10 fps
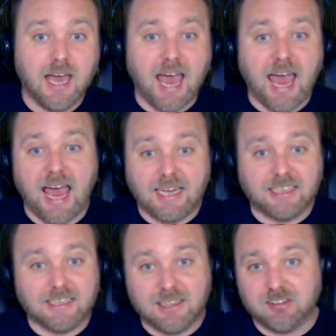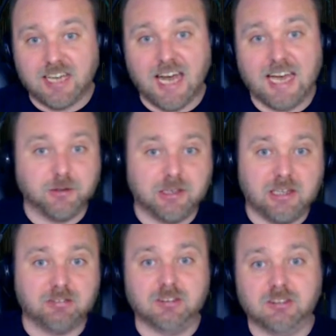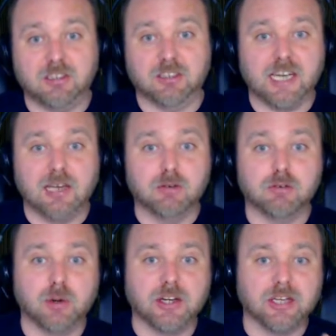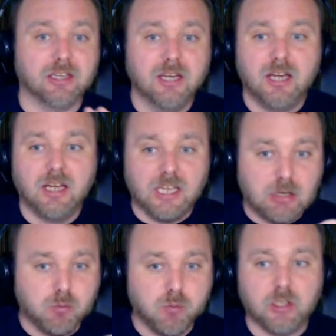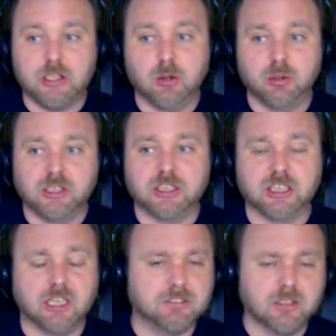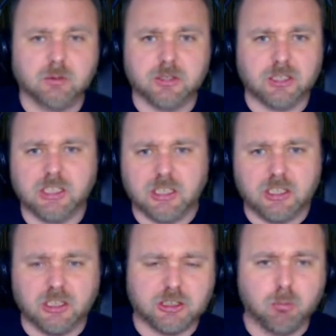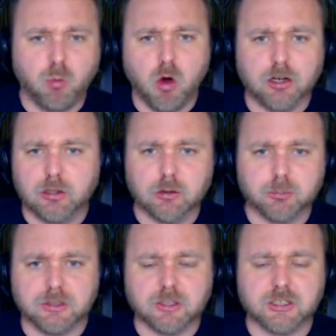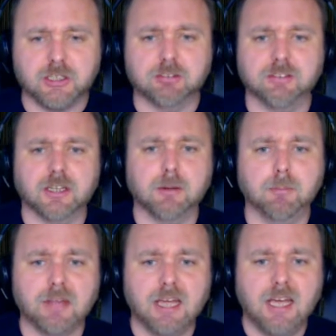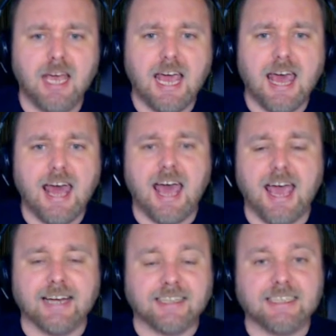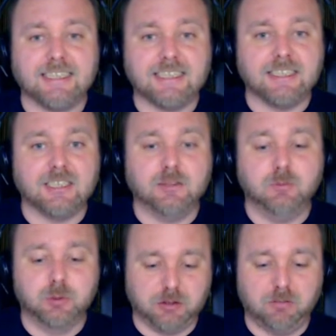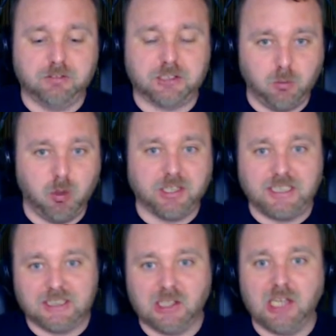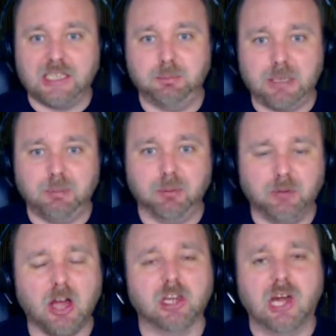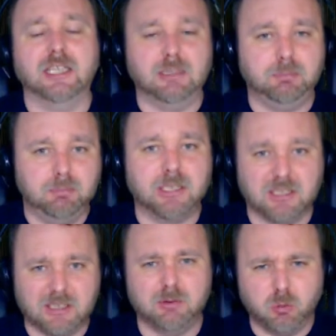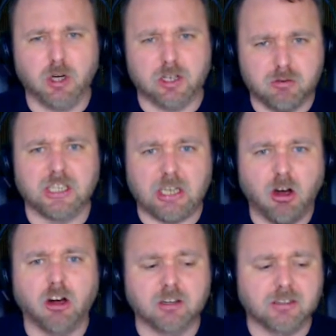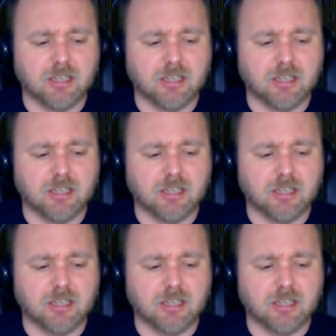And this guy, he lives in Southern California. He really knows his stuff. He always does like custom water loops and stuff. And he was obviously one of these lucky people. Not lucky because he's worked really hard.